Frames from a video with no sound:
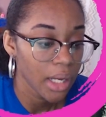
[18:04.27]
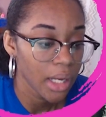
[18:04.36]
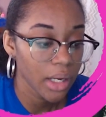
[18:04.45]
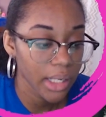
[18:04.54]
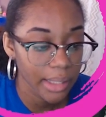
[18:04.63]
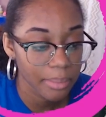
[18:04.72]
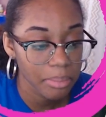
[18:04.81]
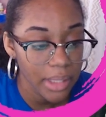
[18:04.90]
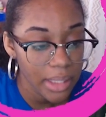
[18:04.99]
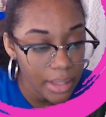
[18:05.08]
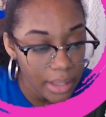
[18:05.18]
Okay,
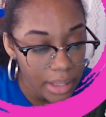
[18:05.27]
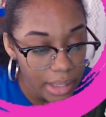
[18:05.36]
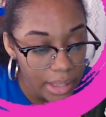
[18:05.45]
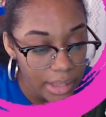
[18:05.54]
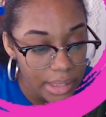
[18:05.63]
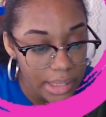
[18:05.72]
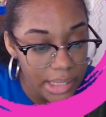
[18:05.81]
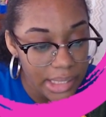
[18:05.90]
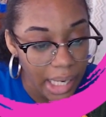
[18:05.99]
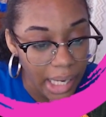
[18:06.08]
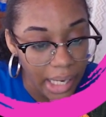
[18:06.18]
Mina is
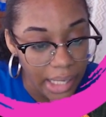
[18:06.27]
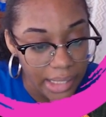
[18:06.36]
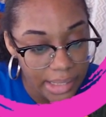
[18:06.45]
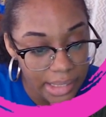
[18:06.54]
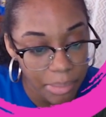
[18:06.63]
C+.